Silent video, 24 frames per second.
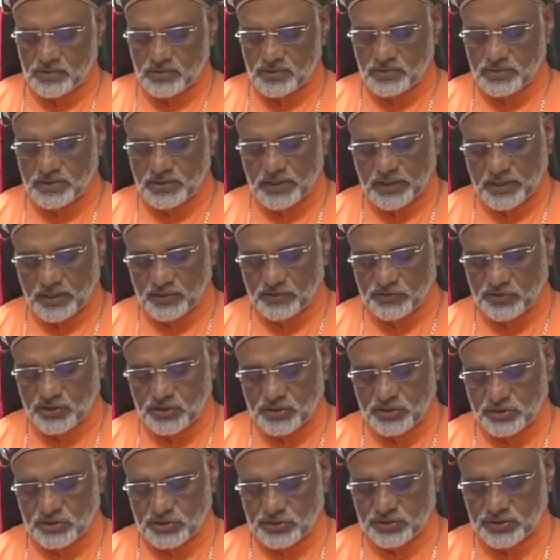in our
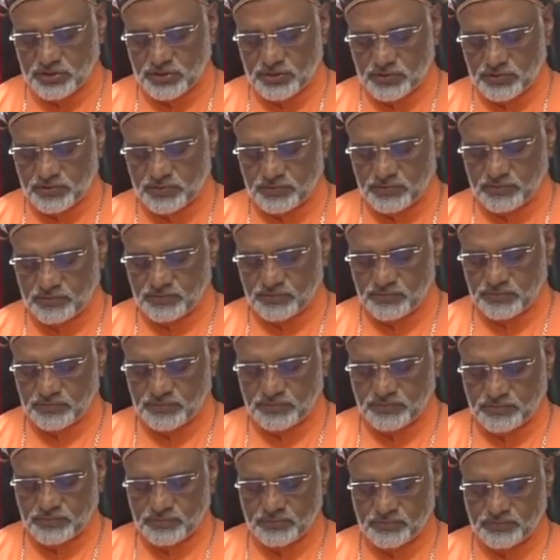church.
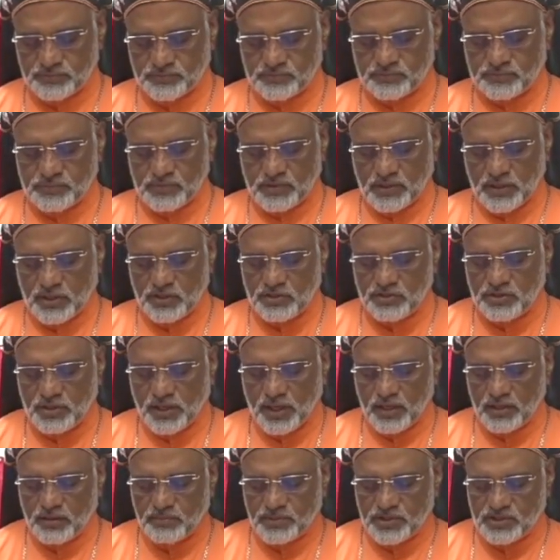His
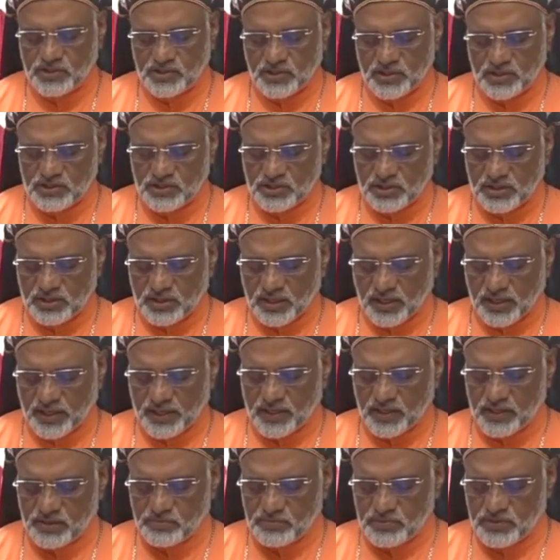name is
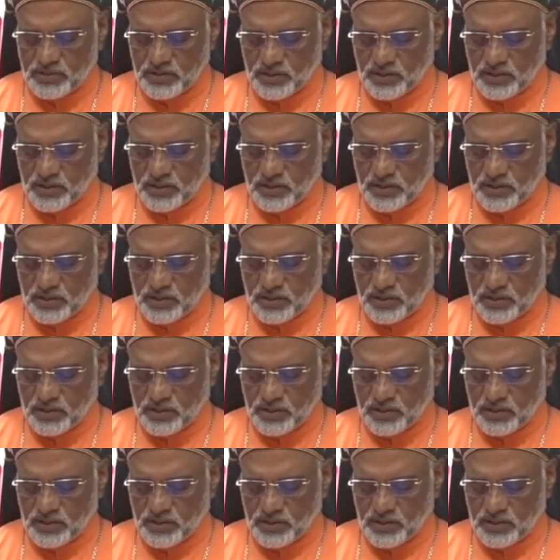inscribed